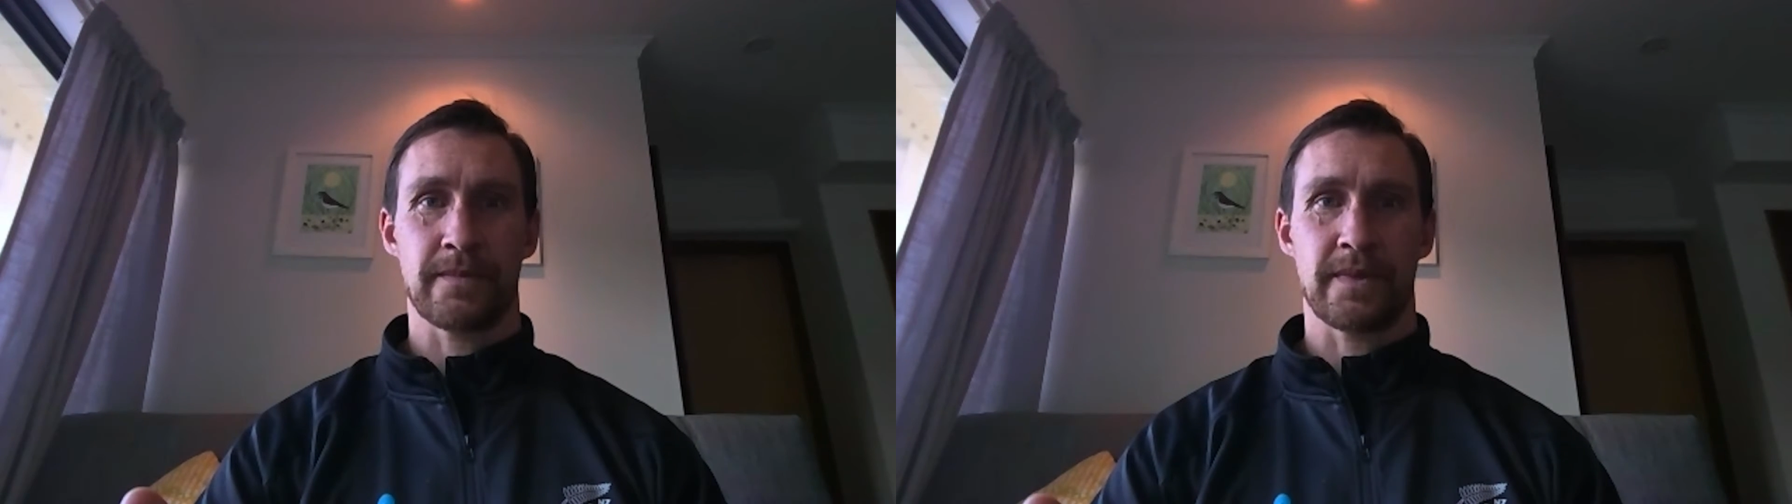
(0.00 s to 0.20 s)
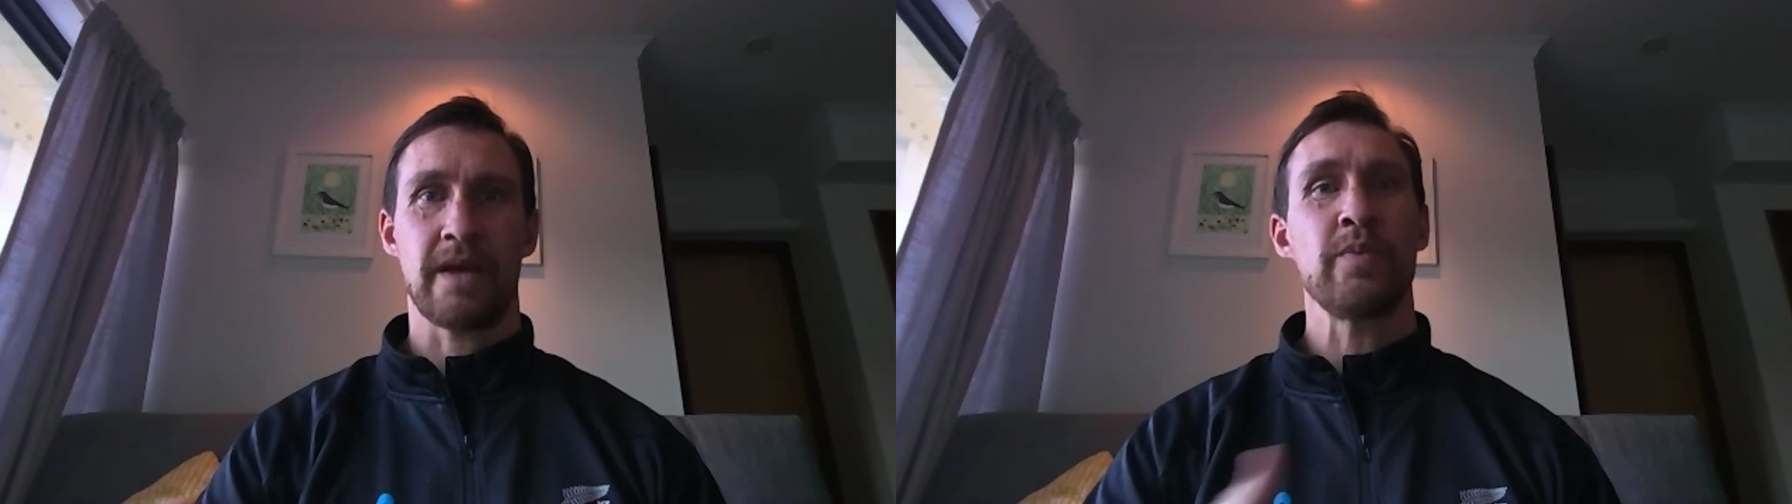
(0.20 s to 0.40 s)

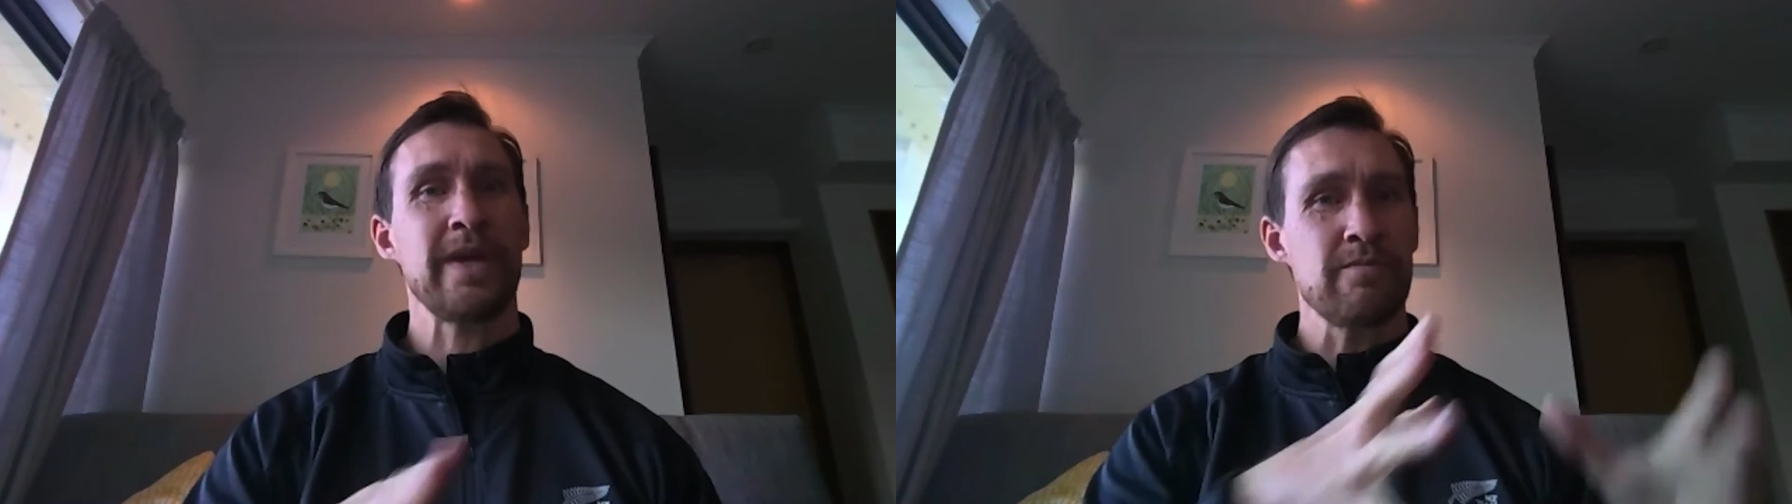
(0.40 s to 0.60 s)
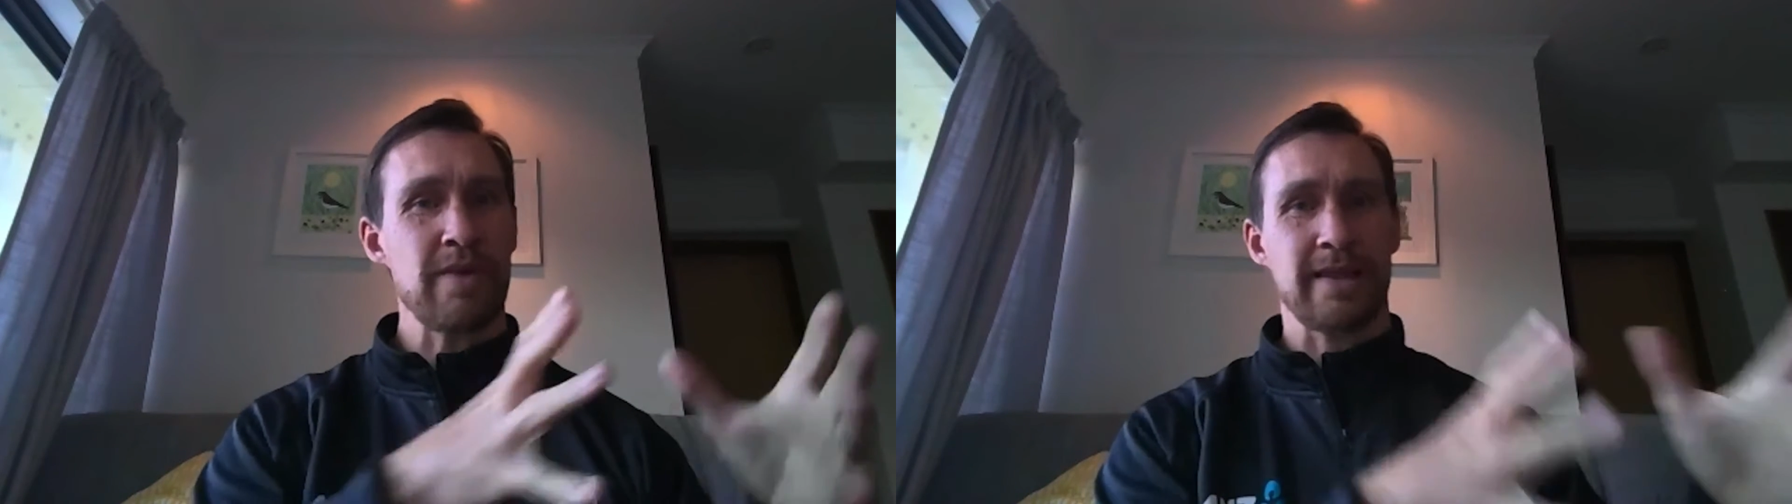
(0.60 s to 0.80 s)
And we
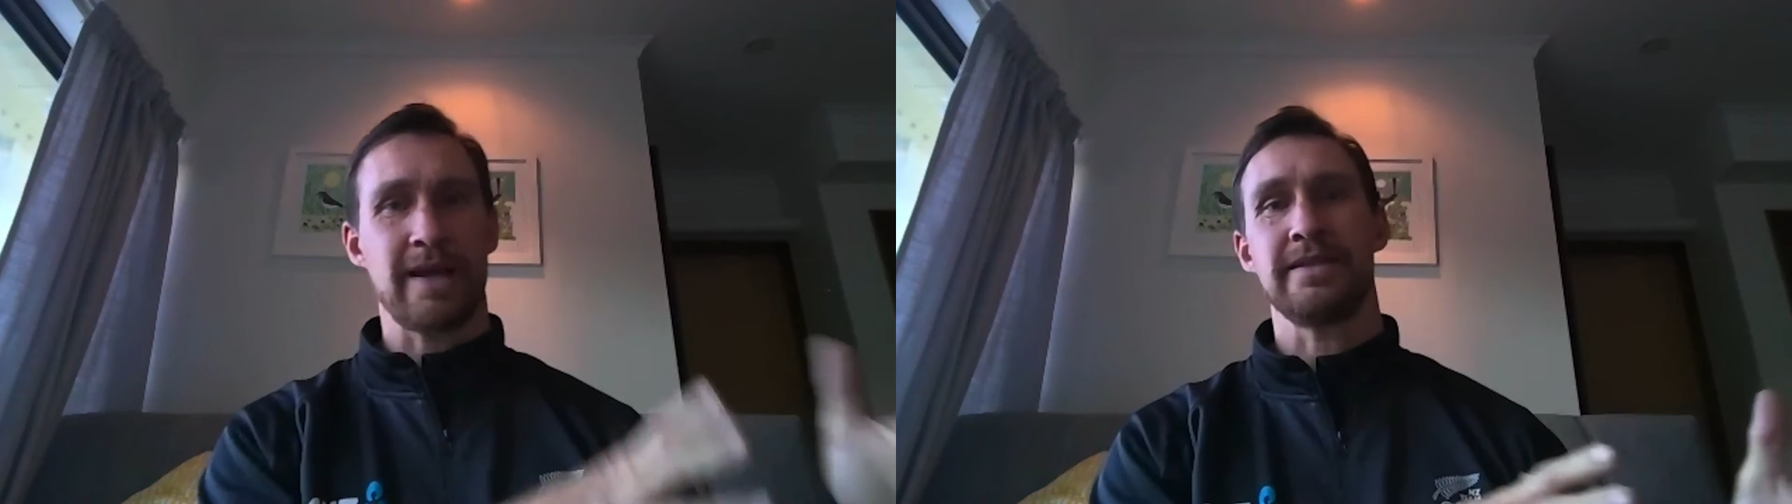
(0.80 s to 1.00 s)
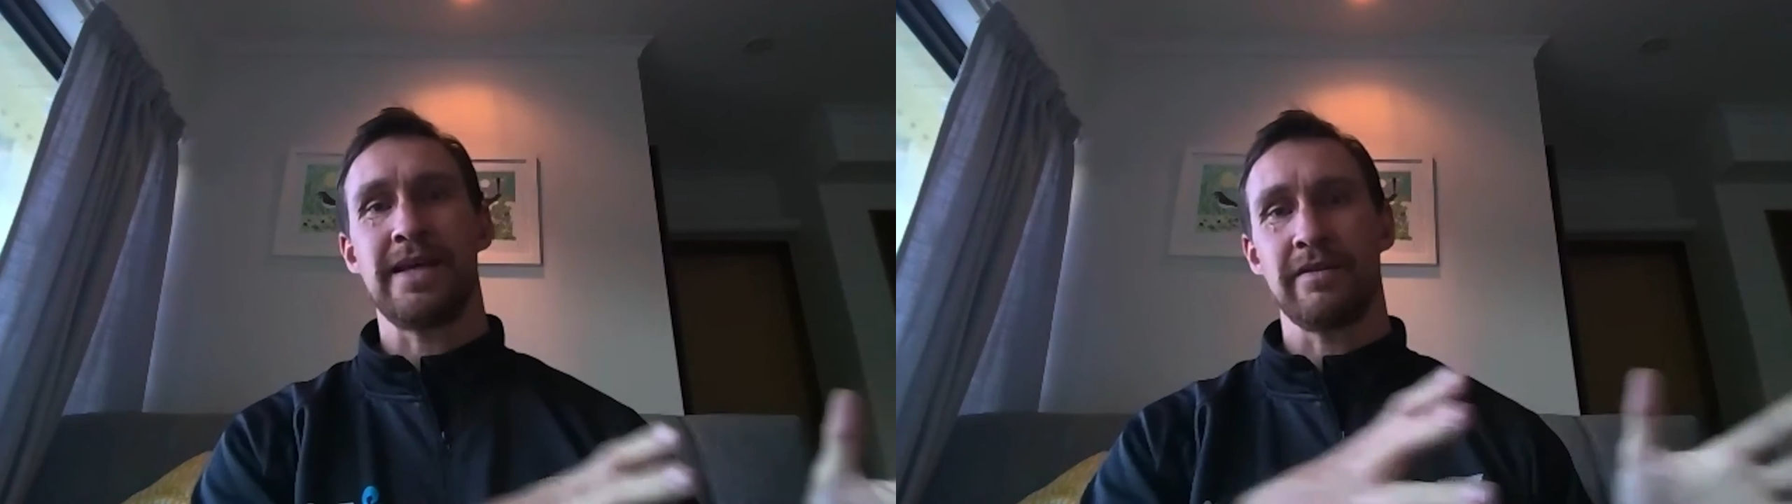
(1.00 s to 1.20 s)
can break
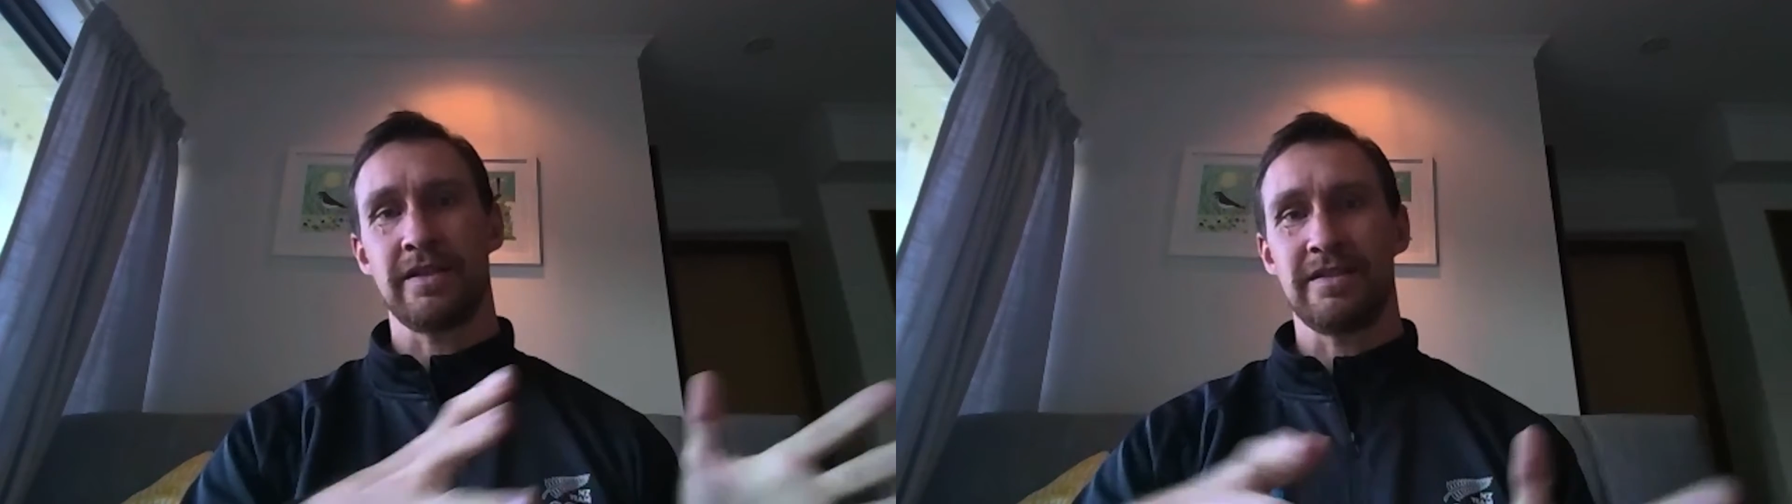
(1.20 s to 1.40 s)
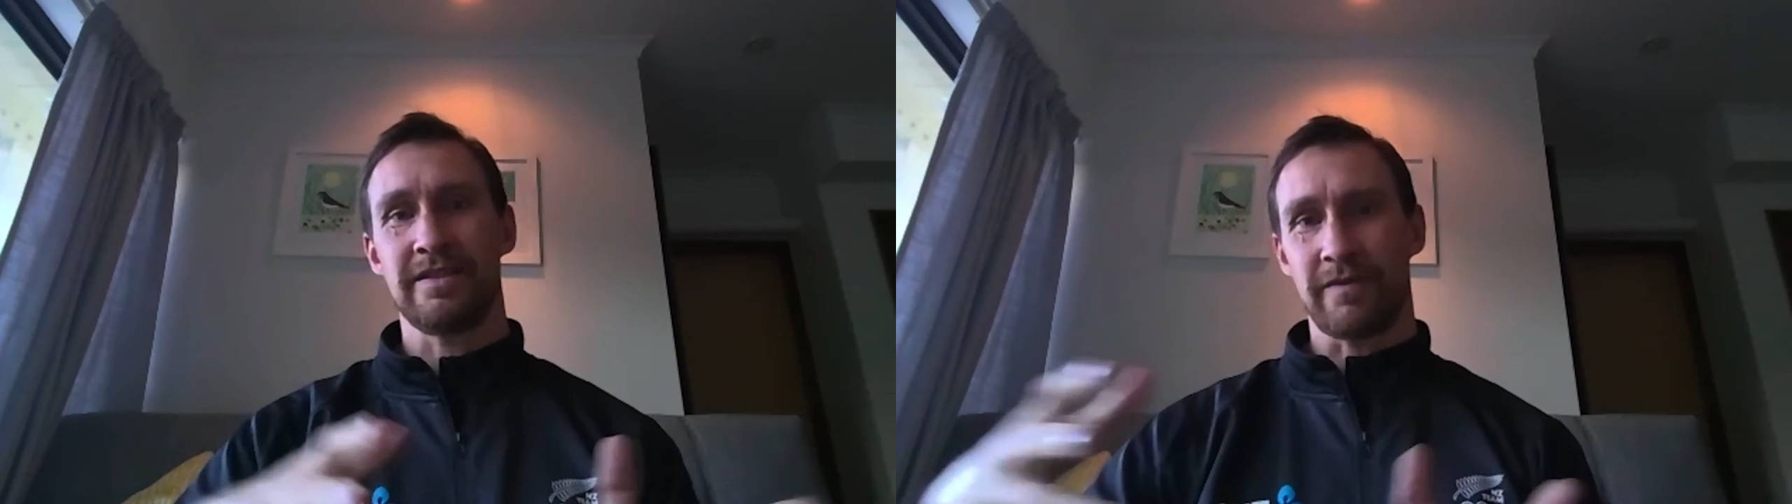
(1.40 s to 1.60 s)
that down
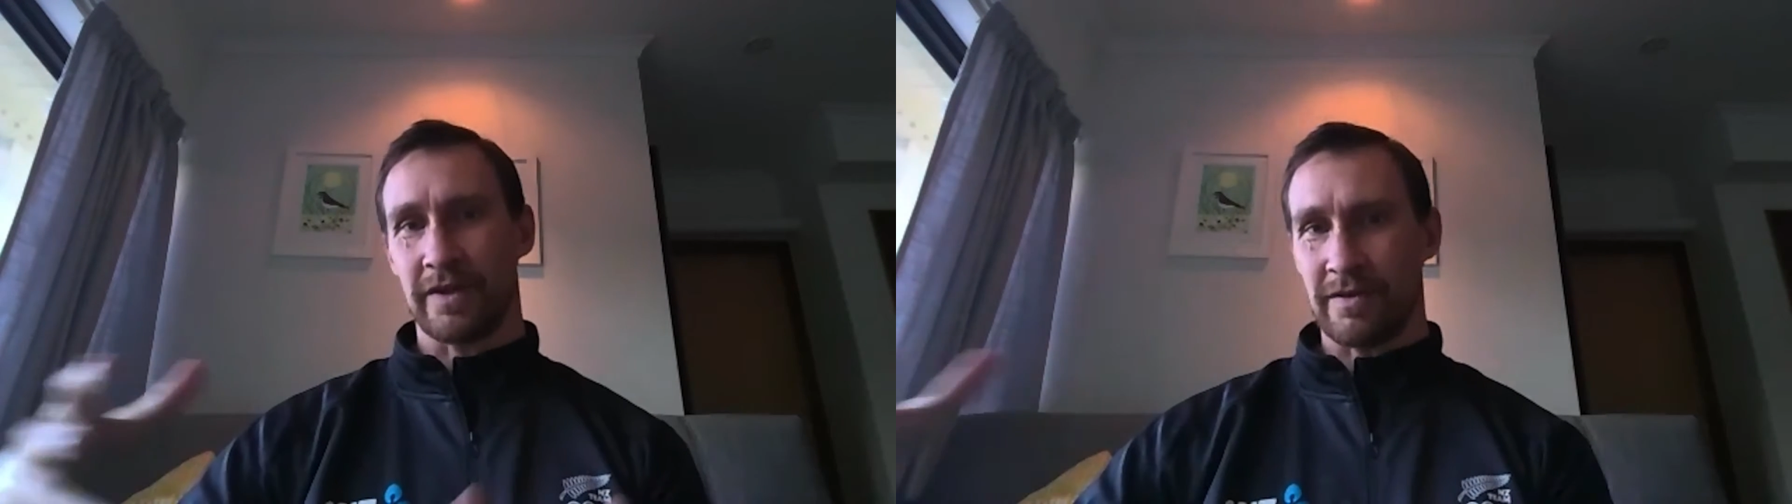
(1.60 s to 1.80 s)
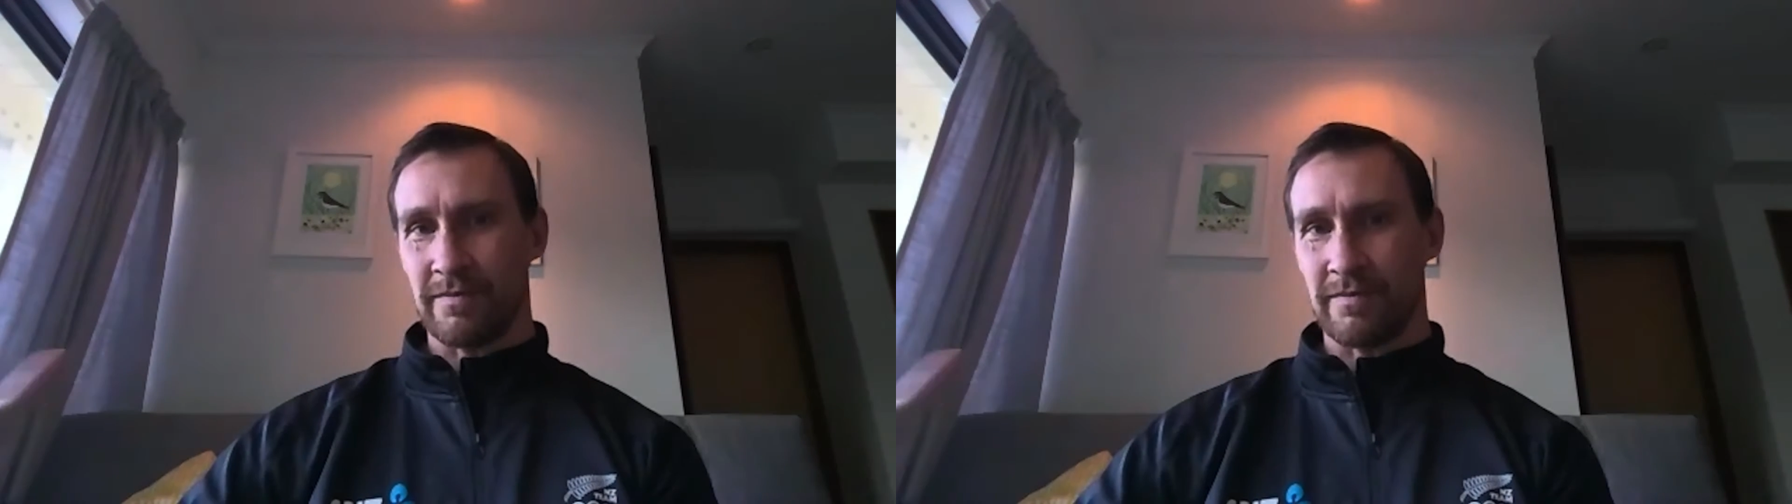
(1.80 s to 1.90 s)
into different